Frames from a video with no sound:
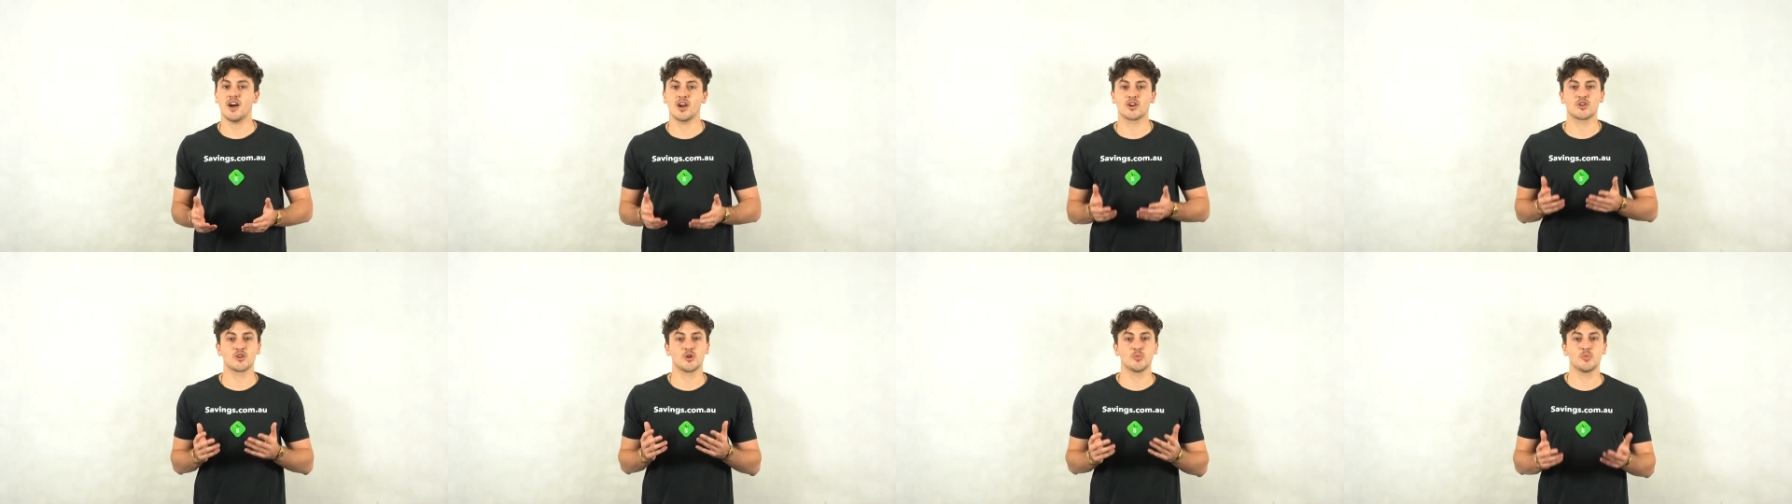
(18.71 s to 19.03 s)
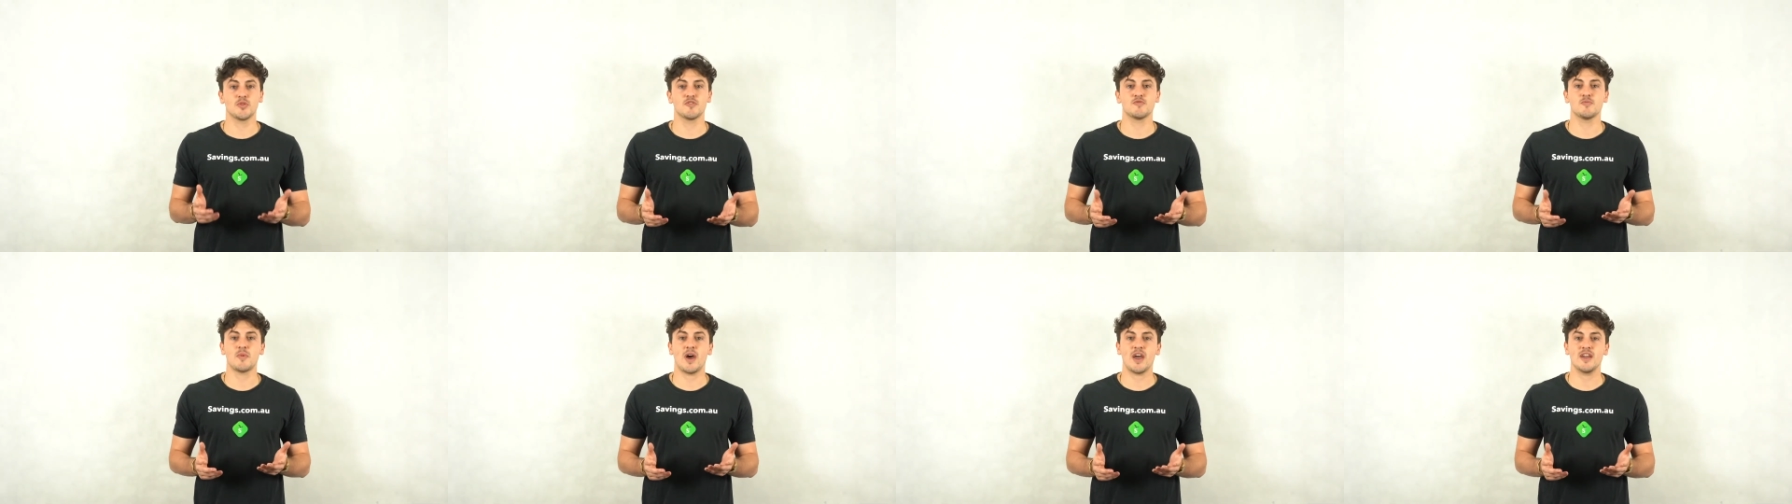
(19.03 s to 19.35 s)
a group
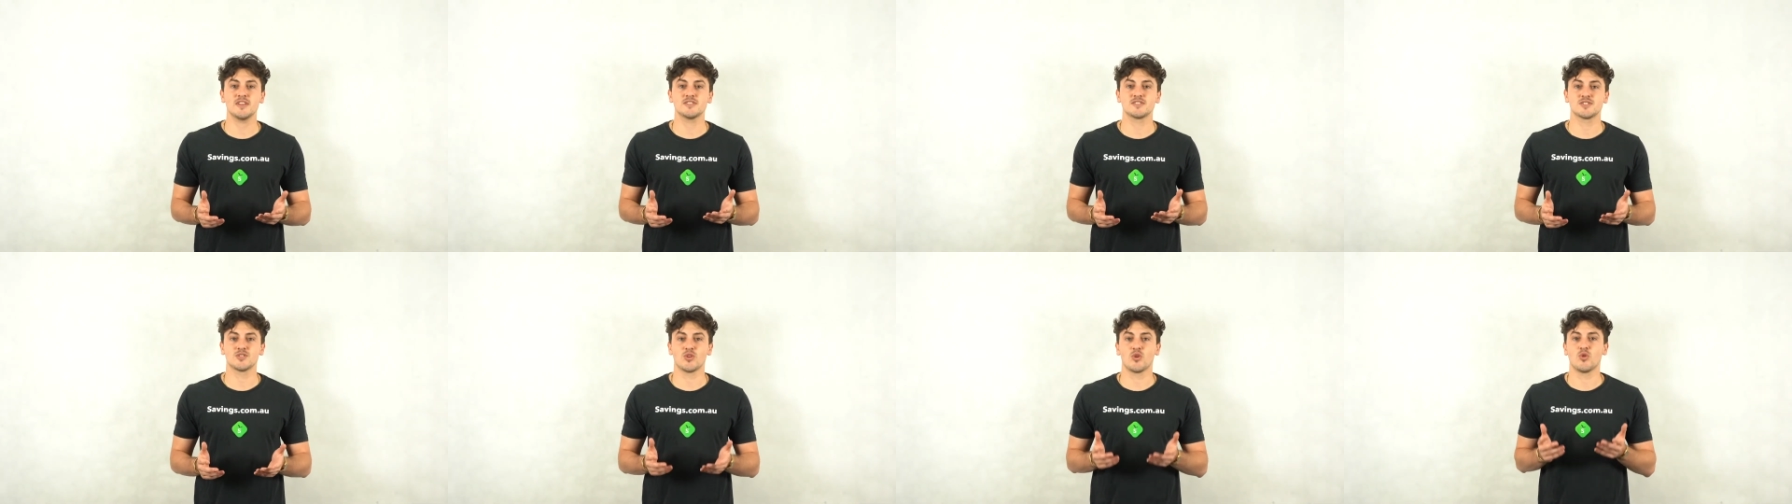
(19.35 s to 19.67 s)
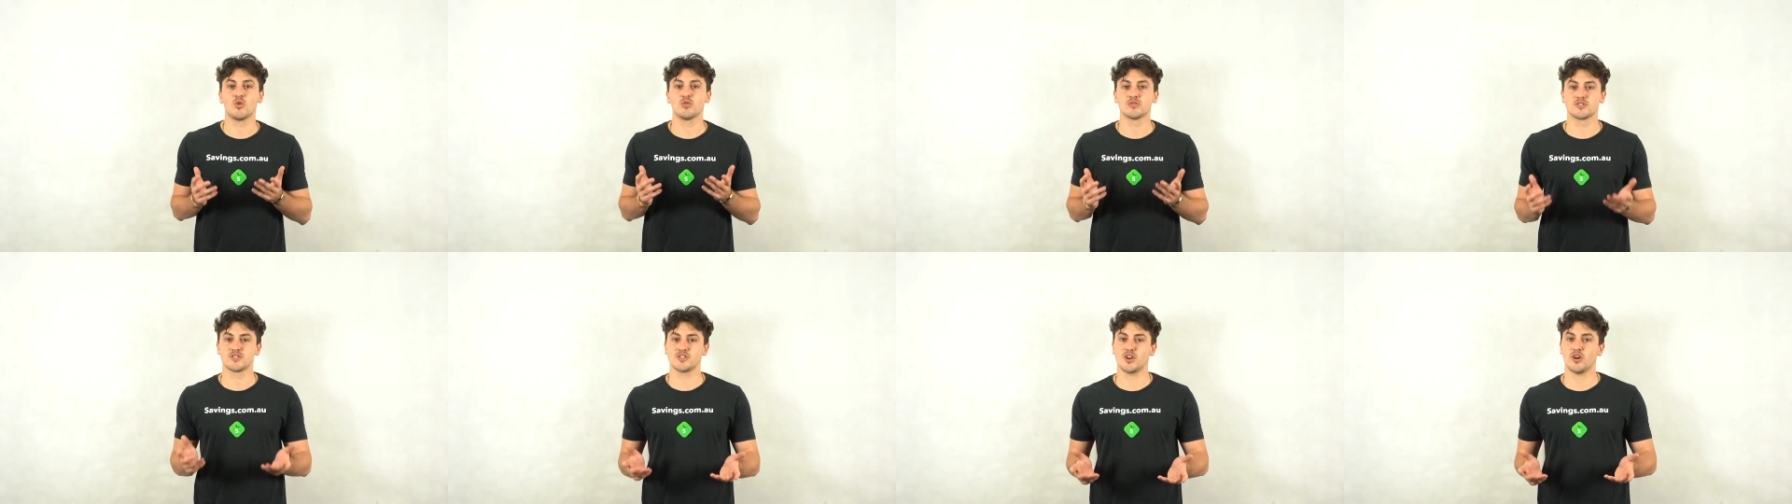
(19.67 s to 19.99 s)
of mates
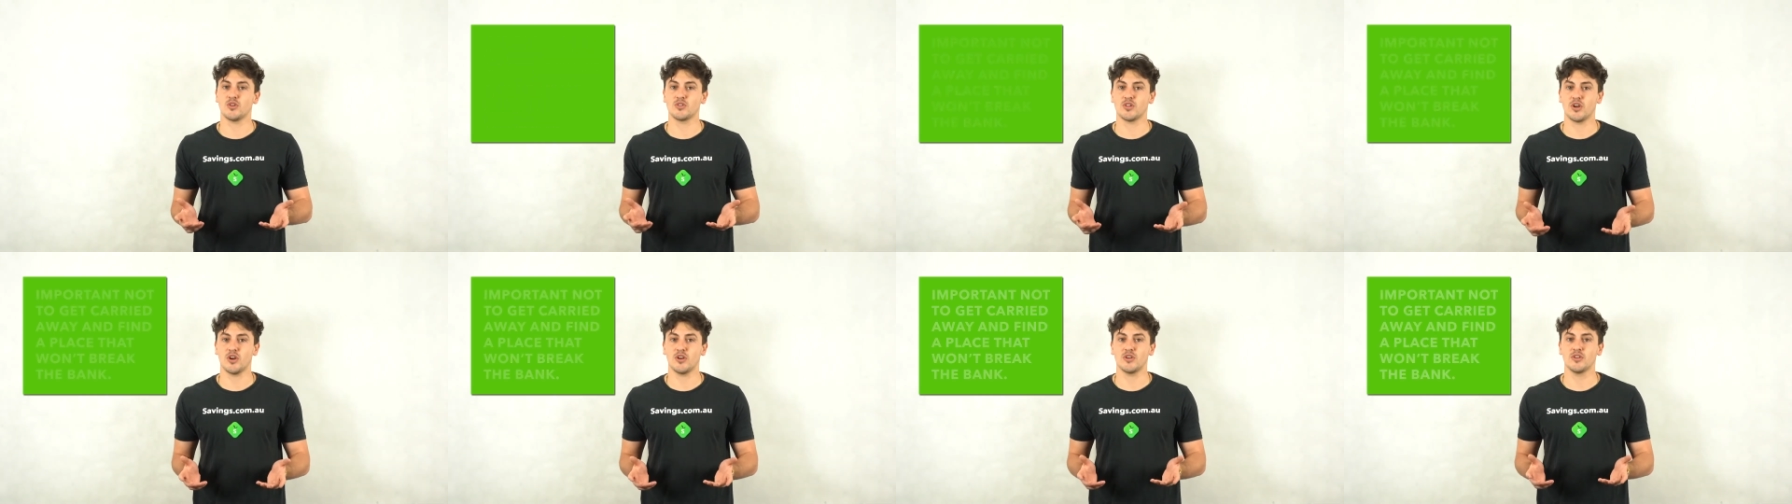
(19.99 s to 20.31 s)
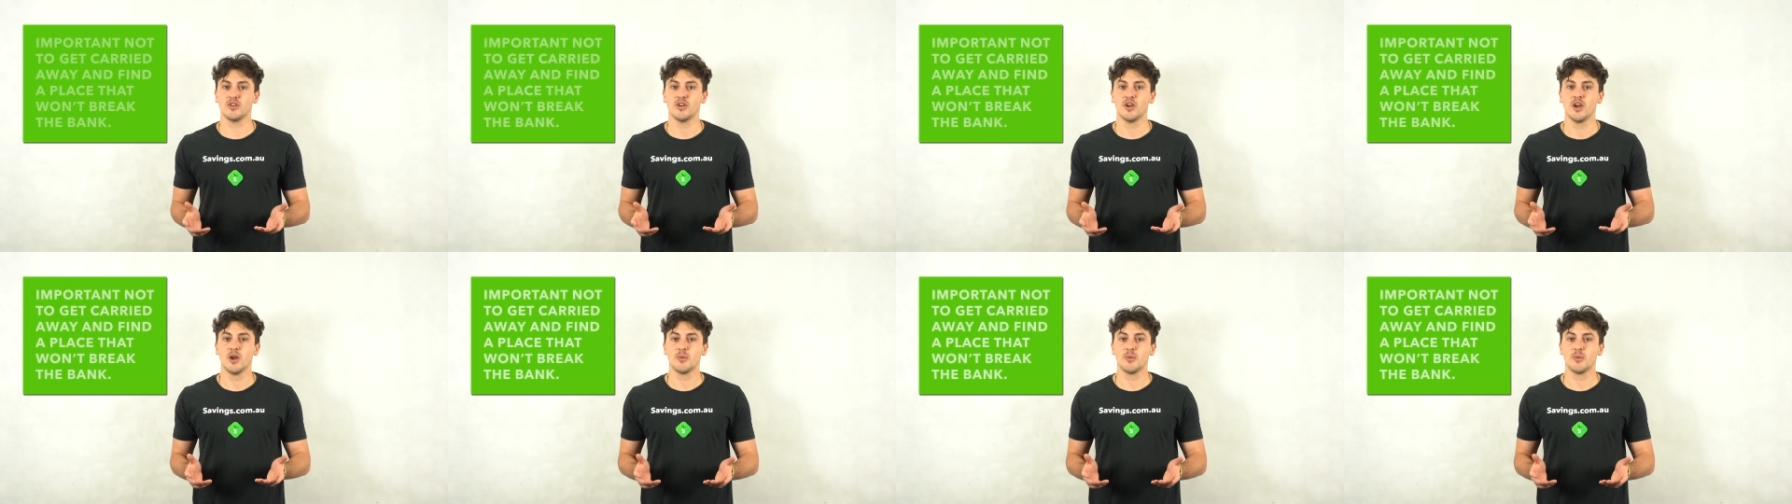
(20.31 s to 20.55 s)
or solo,